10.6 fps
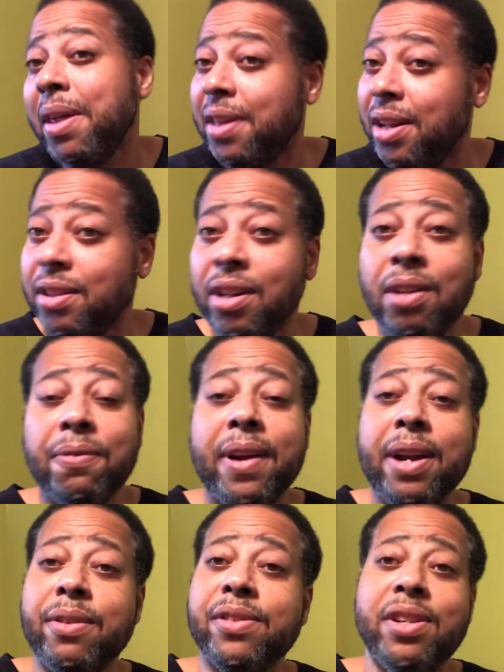I think they're good
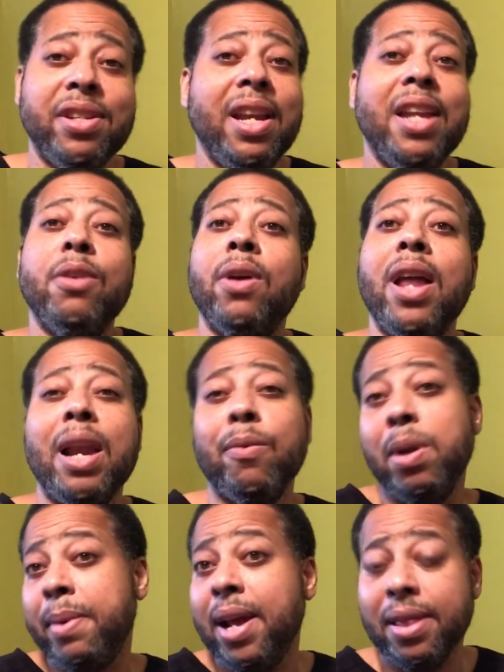fragrances, and I know a lot of
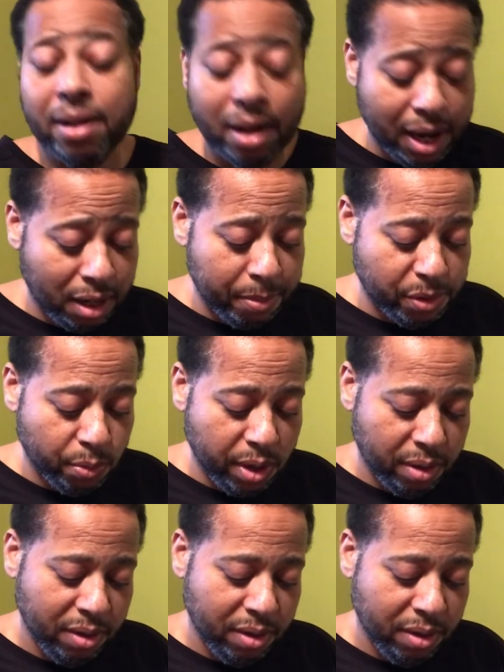women out there like them as well.